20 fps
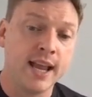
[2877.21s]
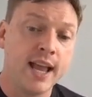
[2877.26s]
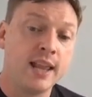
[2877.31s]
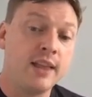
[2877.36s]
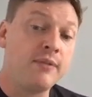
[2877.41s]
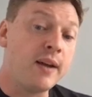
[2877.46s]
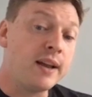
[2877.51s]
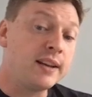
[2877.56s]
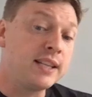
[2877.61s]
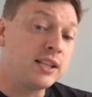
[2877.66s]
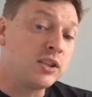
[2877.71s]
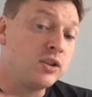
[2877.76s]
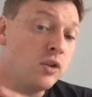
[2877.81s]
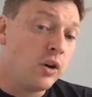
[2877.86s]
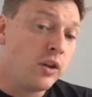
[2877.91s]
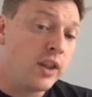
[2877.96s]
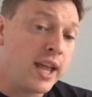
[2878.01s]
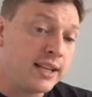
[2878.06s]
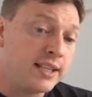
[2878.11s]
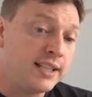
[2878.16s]
The fact it's
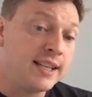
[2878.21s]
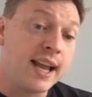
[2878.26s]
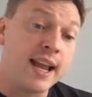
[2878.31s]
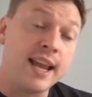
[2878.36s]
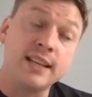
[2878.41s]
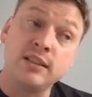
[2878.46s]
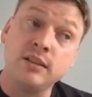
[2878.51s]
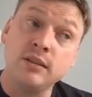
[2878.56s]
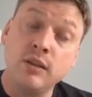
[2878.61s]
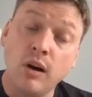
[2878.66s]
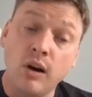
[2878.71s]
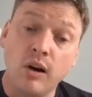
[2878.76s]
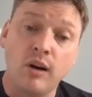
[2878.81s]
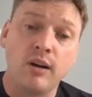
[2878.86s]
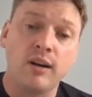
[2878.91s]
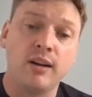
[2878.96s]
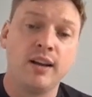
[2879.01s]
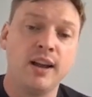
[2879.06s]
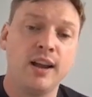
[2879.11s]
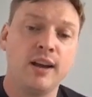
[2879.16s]
not there today is
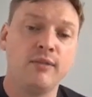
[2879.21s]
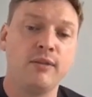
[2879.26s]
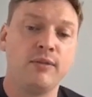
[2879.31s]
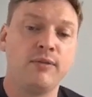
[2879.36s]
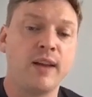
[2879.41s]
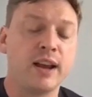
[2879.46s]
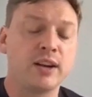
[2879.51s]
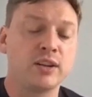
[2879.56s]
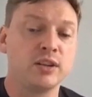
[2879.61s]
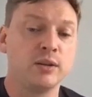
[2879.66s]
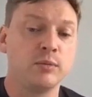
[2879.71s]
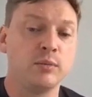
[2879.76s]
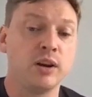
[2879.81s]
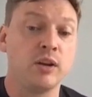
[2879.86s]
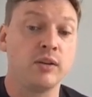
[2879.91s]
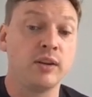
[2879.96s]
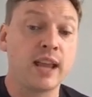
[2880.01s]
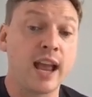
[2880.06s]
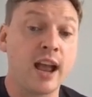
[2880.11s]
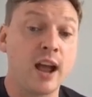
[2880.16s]
not a reflection that we
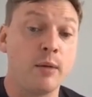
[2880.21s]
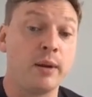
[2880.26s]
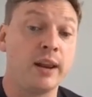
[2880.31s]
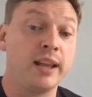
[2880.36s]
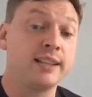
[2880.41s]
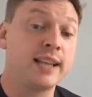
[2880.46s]
don't care about it.